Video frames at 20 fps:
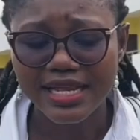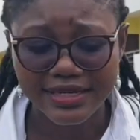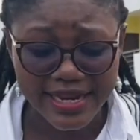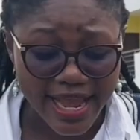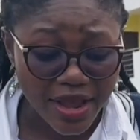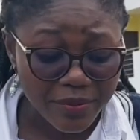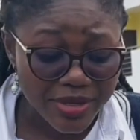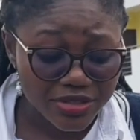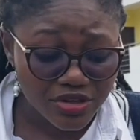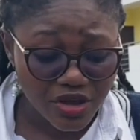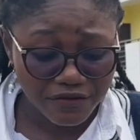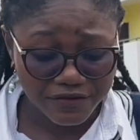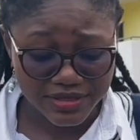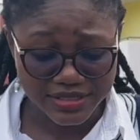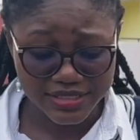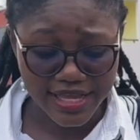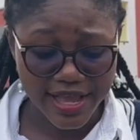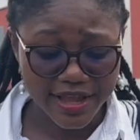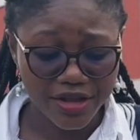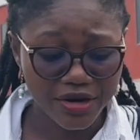diameter of a
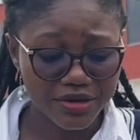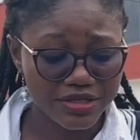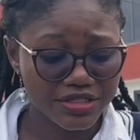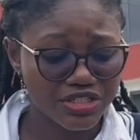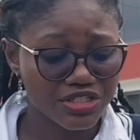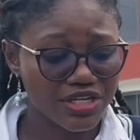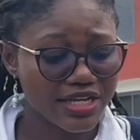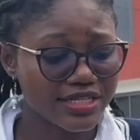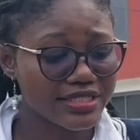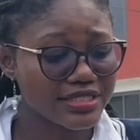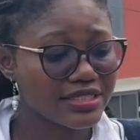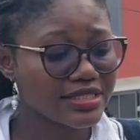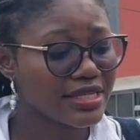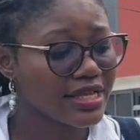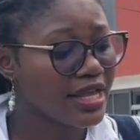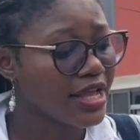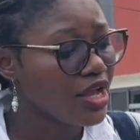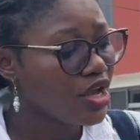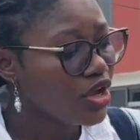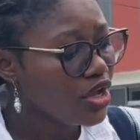circle is just
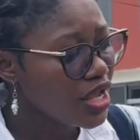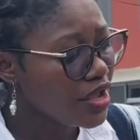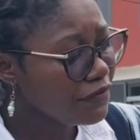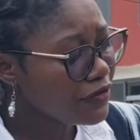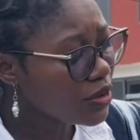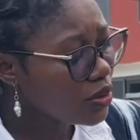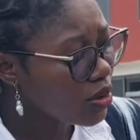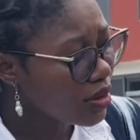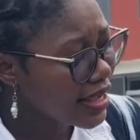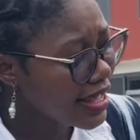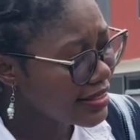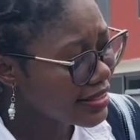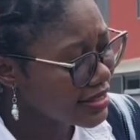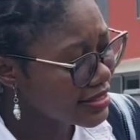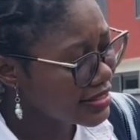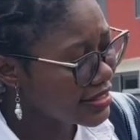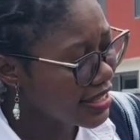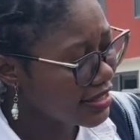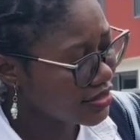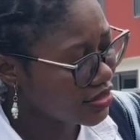if you locate the
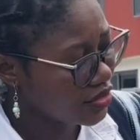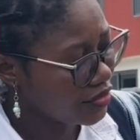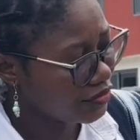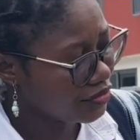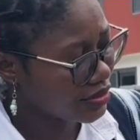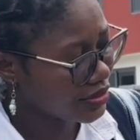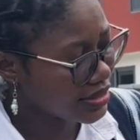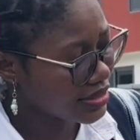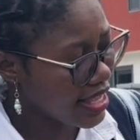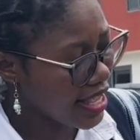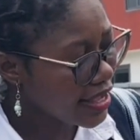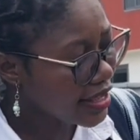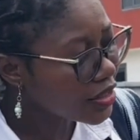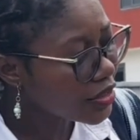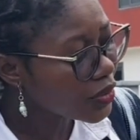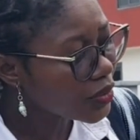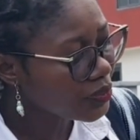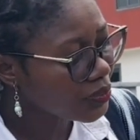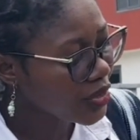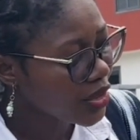center of your
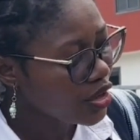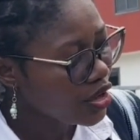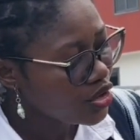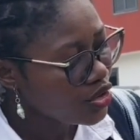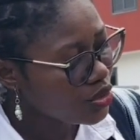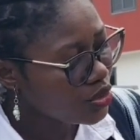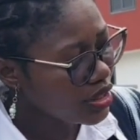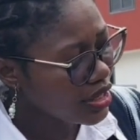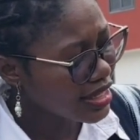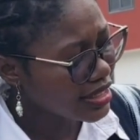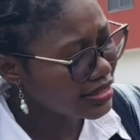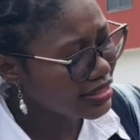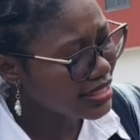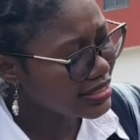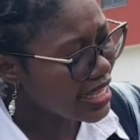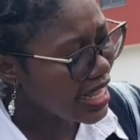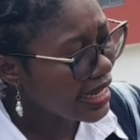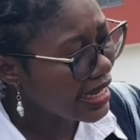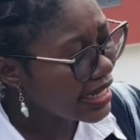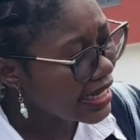circle it's
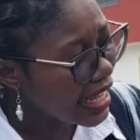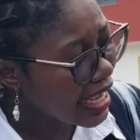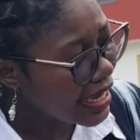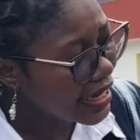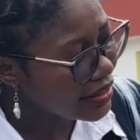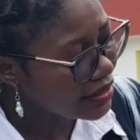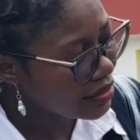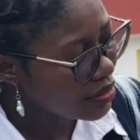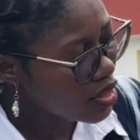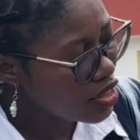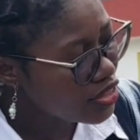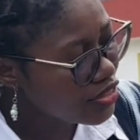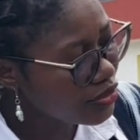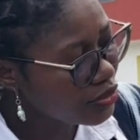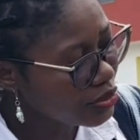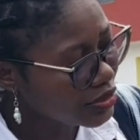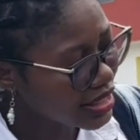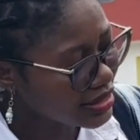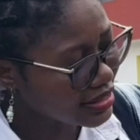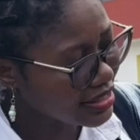just a line
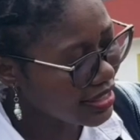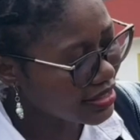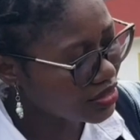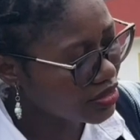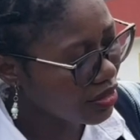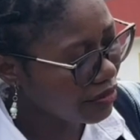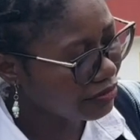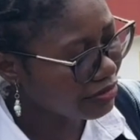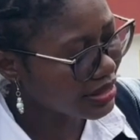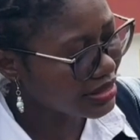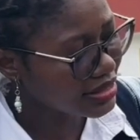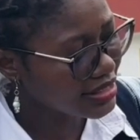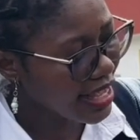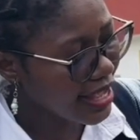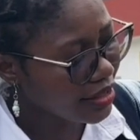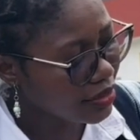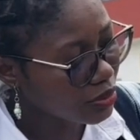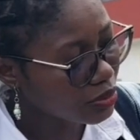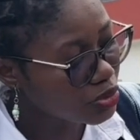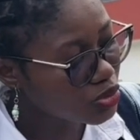through the center of the
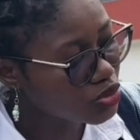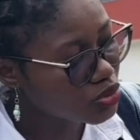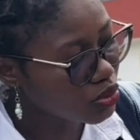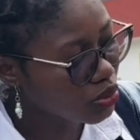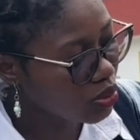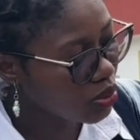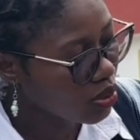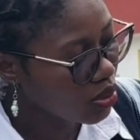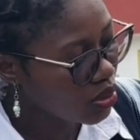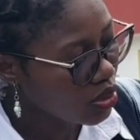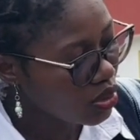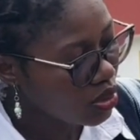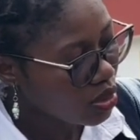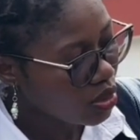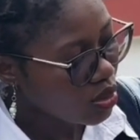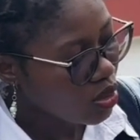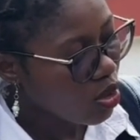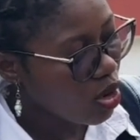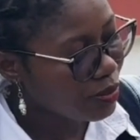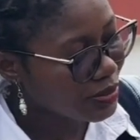circle two
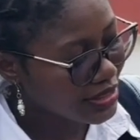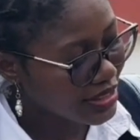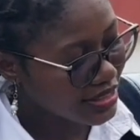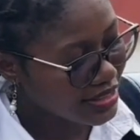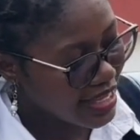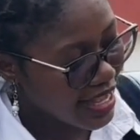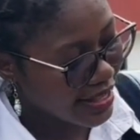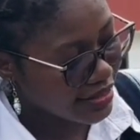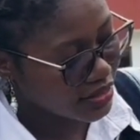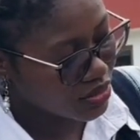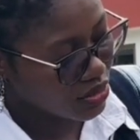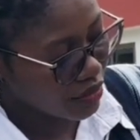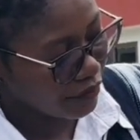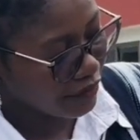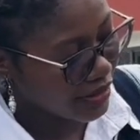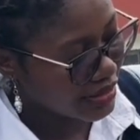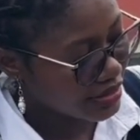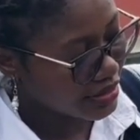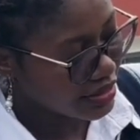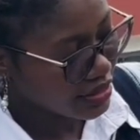opposite ends of
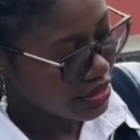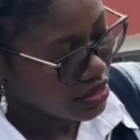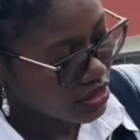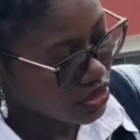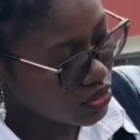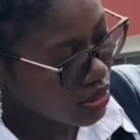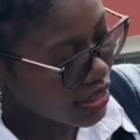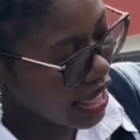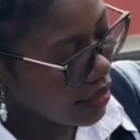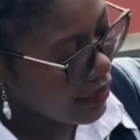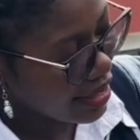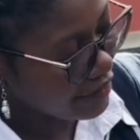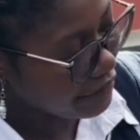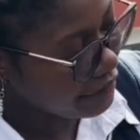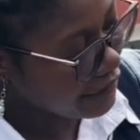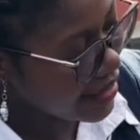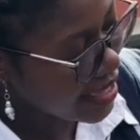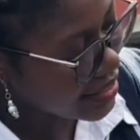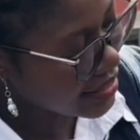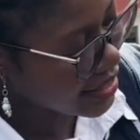it so now i find